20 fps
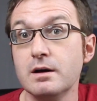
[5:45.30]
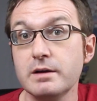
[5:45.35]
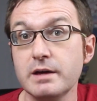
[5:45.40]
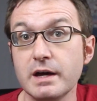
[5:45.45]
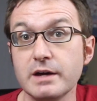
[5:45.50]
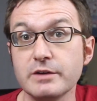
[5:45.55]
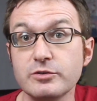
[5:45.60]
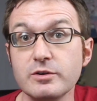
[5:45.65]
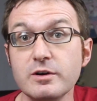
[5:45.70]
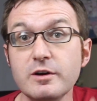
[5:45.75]

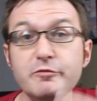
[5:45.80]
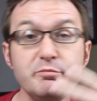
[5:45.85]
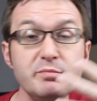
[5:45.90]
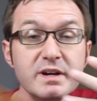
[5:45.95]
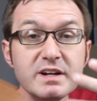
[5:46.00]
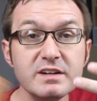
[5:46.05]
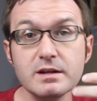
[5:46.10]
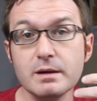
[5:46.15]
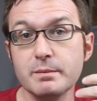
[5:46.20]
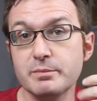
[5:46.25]
Okay, so I've
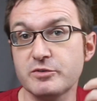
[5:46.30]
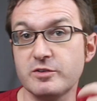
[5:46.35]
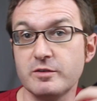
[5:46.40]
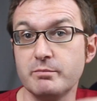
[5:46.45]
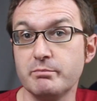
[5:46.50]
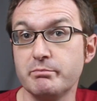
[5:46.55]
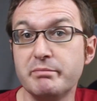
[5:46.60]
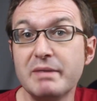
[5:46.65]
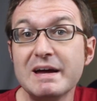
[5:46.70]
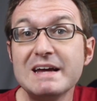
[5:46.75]
picked up
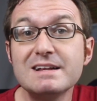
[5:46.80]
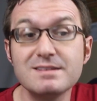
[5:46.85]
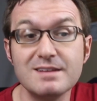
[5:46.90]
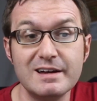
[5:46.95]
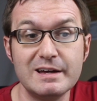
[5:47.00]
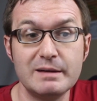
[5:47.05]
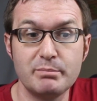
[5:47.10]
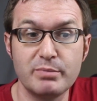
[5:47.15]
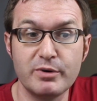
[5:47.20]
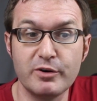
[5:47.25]
some
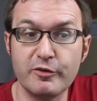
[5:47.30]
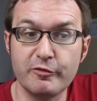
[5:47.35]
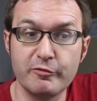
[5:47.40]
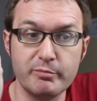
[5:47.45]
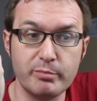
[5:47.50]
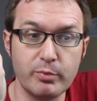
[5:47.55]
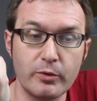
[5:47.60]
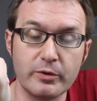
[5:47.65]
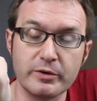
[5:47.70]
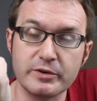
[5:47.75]
Bakelite
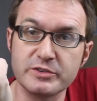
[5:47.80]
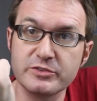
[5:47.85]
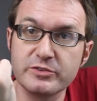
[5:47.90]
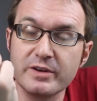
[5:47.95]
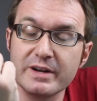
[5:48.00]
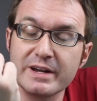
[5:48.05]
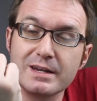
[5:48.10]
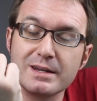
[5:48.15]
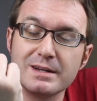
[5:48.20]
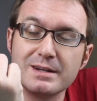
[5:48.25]
perf board
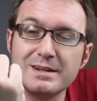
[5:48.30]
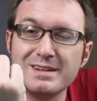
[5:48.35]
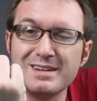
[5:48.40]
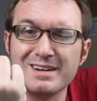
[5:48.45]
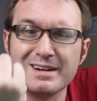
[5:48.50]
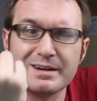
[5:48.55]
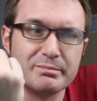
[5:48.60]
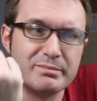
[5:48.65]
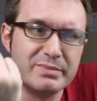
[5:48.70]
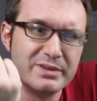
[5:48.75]
so I could uh,